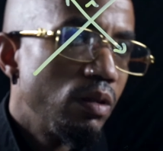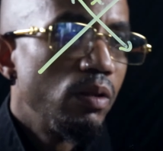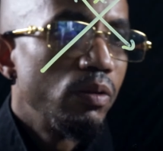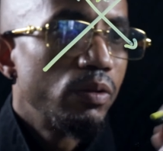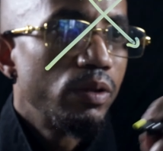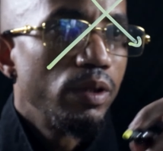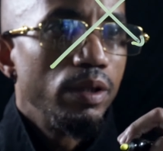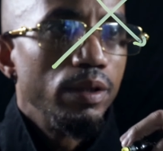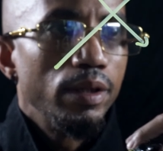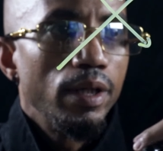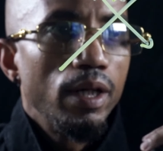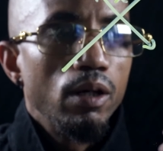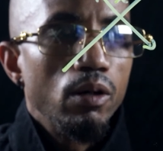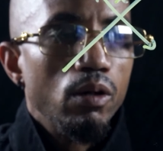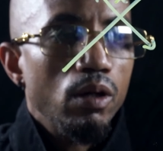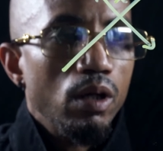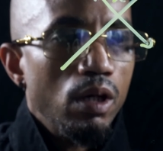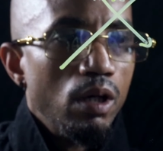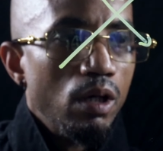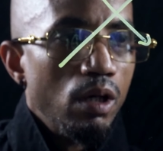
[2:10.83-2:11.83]
Okay,
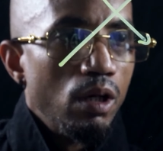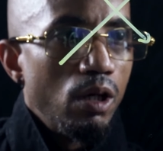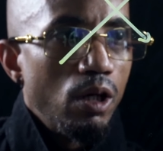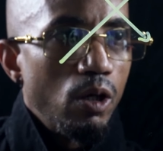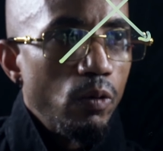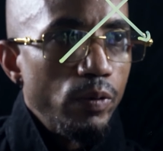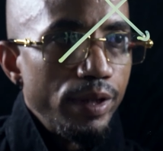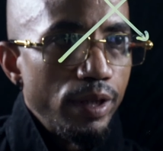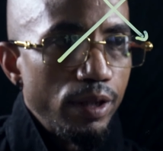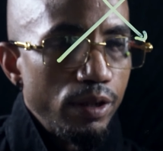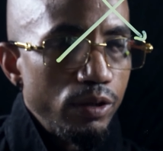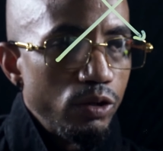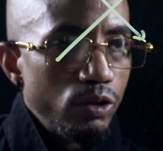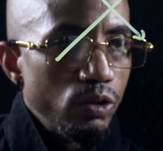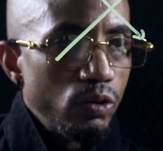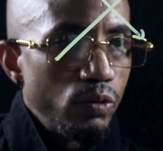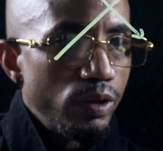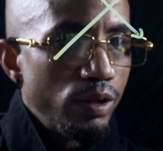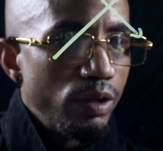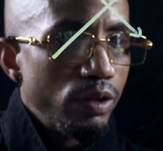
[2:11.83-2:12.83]
now, all we got to
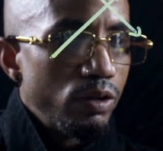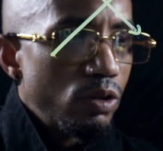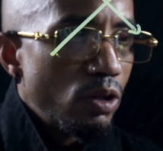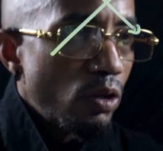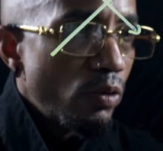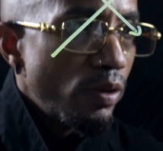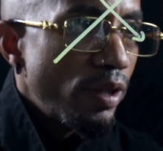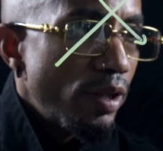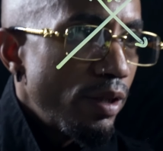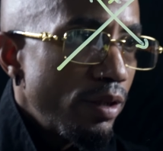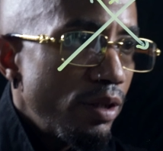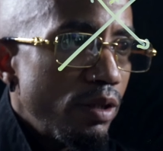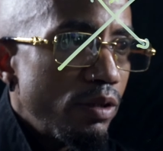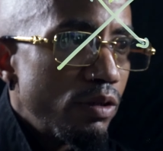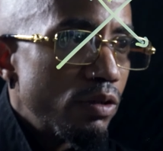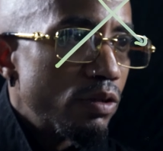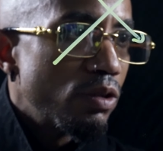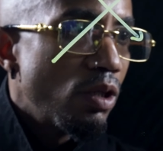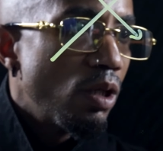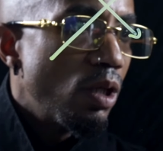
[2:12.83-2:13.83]
do is go ahead and
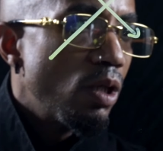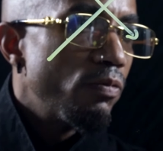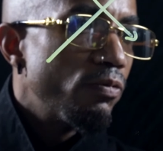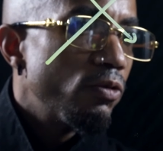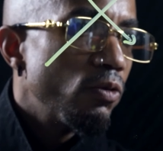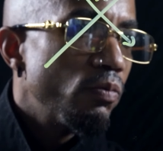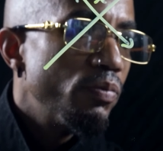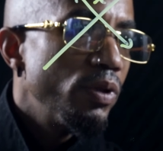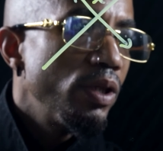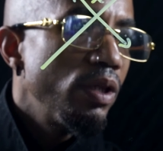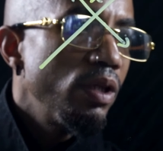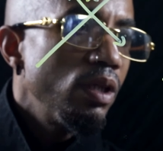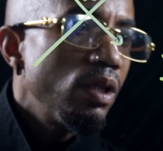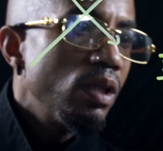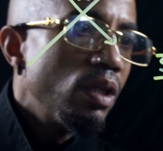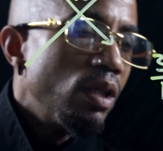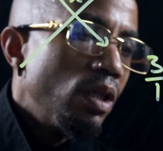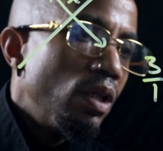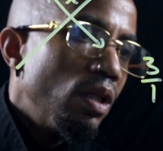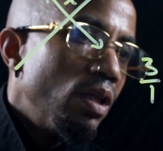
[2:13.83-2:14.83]
solve for b.
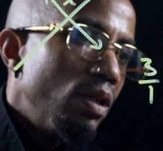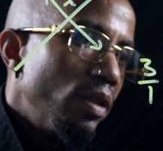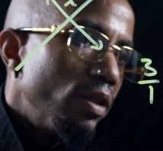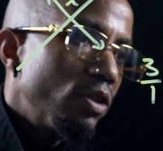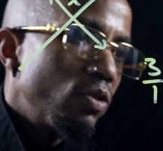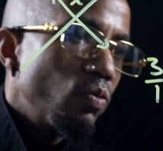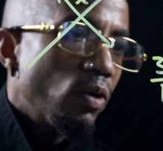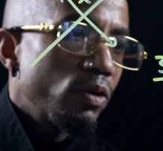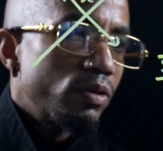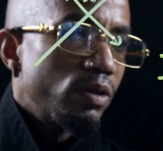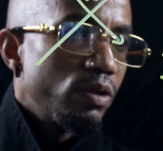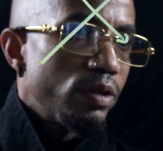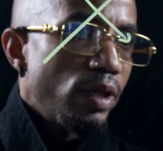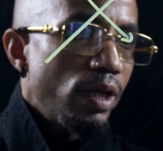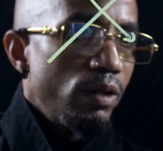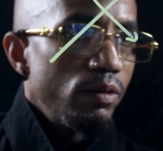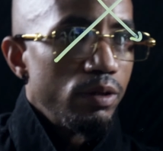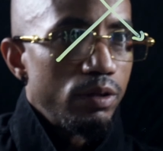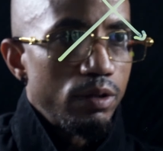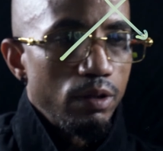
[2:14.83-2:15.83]
Let's work this
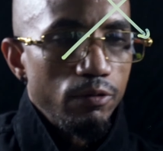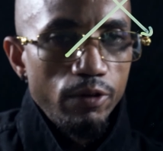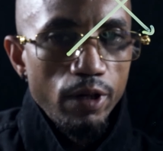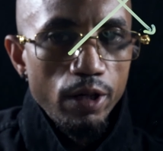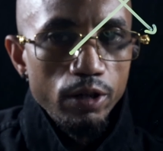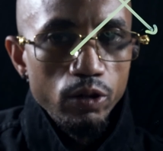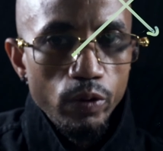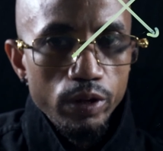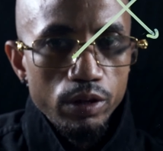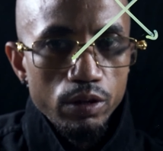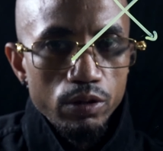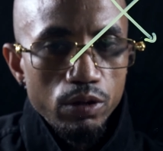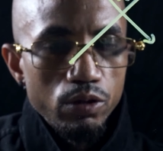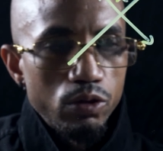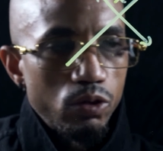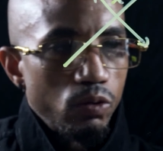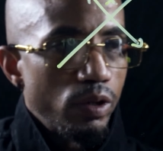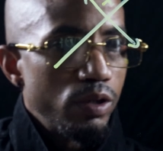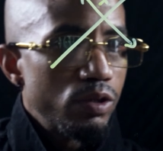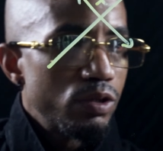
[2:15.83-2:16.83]
out. Let's evaluate the
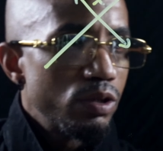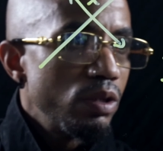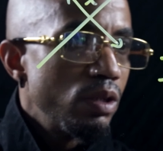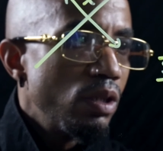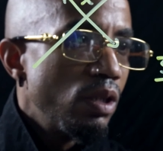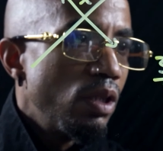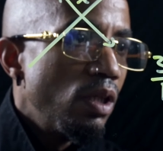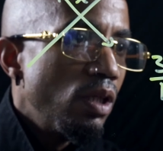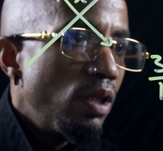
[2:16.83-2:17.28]
situation.